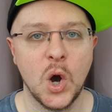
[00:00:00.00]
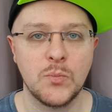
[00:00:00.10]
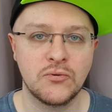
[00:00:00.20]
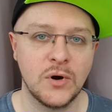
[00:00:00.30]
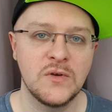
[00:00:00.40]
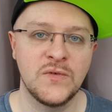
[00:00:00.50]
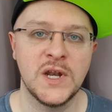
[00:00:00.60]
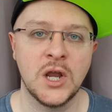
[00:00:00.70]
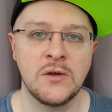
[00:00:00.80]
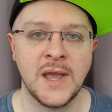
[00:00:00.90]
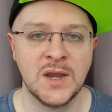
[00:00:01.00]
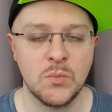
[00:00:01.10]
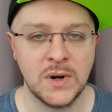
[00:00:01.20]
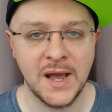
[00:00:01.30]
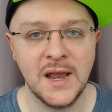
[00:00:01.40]
pro video game
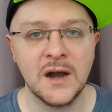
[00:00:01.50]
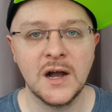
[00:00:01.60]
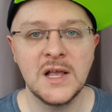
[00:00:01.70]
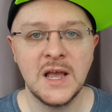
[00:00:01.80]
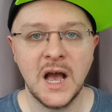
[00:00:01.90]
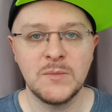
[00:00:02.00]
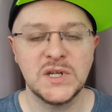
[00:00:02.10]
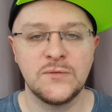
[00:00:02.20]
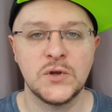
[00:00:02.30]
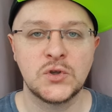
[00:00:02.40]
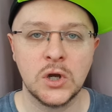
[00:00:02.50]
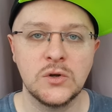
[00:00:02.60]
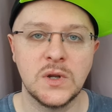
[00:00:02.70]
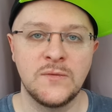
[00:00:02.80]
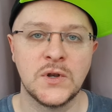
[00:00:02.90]
player. I mean, if you
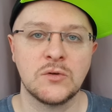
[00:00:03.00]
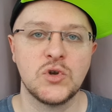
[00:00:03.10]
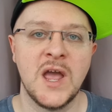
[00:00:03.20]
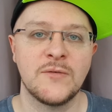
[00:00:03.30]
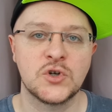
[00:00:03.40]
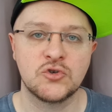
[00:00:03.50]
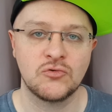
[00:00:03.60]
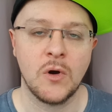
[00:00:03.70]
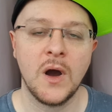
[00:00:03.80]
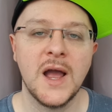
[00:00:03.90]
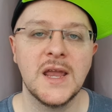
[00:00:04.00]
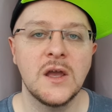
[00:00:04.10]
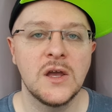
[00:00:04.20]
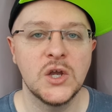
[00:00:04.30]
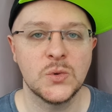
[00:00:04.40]
don't ever try,
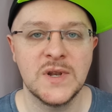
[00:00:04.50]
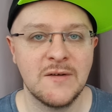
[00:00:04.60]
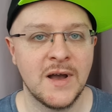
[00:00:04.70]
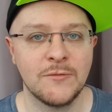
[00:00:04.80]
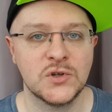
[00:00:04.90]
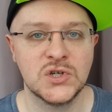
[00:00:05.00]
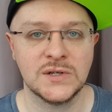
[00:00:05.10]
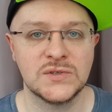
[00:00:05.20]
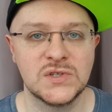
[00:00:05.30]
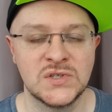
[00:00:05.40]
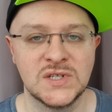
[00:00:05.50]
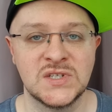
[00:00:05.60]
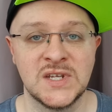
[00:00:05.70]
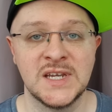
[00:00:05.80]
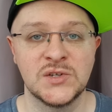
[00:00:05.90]
you'll never have a chance to
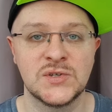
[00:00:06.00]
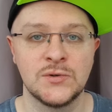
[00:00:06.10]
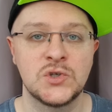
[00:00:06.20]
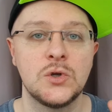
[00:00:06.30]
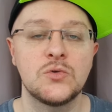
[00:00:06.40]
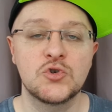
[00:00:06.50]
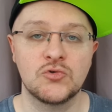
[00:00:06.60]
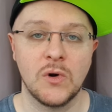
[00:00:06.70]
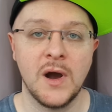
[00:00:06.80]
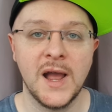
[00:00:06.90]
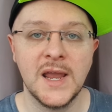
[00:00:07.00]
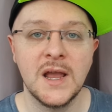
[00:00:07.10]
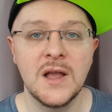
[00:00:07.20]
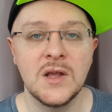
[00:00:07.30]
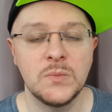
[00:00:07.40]
succeed. So do try,
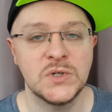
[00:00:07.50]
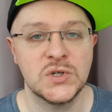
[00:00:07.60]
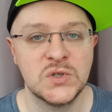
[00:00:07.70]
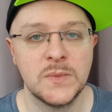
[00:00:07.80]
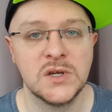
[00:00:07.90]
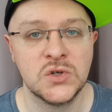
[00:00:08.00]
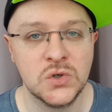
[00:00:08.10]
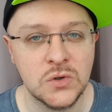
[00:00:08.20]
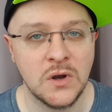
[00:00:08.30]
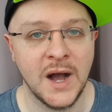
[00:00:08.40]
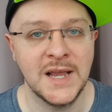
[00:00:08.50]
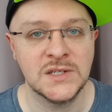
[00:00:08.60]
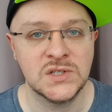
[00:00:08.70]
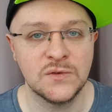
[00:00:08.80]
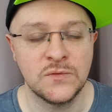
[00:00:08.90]
but just make sure,
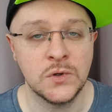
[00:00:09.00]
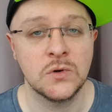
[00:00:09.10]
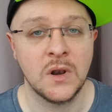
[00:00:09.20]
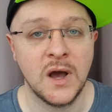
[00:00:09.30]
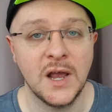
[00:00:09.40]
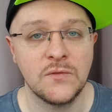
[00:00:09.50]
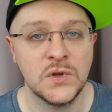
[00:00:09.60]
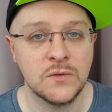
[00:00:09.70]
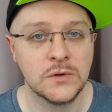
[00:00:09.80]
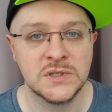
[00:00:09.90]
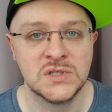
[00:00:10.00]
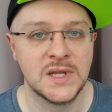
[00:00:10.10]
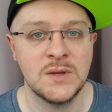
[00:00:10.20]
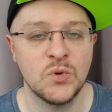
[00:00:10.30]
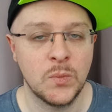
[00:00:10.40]
guys, that for your life you've got a
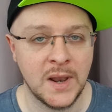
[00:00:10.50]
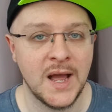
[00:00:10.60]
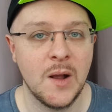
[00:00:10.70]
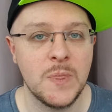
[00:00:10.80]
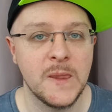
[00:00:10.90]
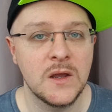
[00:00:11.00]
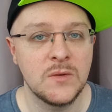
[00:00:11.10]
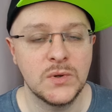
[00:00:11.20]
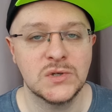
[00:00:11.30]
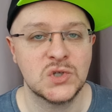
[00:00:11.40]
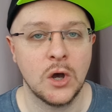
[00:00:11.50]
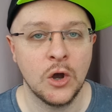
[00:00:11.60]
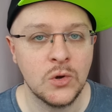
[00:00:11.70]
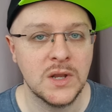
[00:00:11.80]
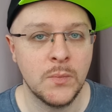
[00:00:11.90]
stable plan, because the
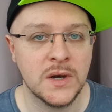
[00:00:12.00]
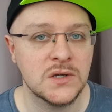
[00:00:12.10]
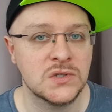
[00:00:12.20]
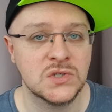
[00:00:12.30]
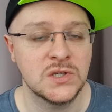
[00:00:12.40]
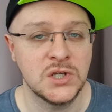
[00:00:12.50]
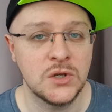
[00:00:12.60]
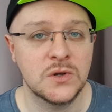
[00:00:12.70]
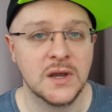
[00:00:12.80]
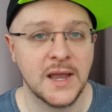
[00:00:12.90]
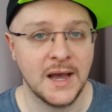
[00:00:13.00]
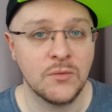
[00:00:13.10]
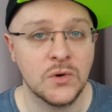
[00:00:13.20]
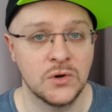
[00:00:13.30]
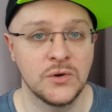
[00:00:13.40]
only person that you can
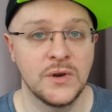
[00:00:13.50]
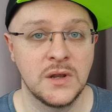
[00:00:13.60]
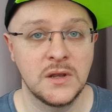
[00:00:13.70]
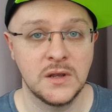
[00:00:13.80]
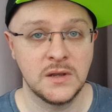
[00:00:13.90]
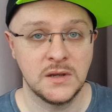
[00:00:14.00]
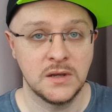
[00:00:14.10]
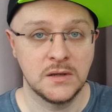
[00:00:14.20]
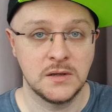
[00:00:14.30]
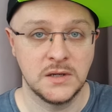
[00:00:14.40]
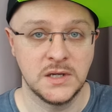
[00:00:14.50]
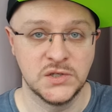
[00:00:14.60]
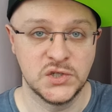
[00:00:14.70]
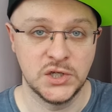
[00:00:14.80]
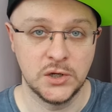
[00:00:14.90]
count on
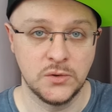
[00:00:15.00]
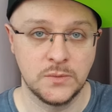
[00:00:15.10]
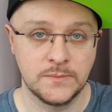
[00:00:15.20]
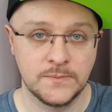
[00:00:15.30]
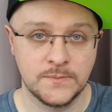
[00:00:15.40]
is you.